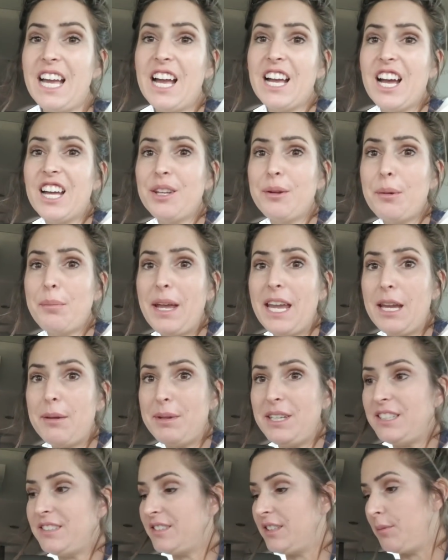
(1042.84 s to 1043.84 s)
I got the baby
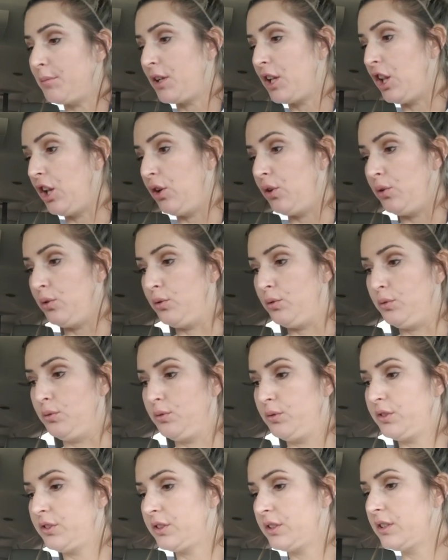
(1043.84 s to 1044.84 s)
some
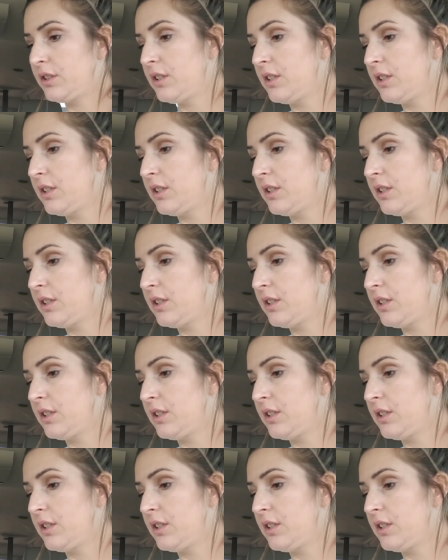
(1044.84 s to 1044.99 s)
clothes.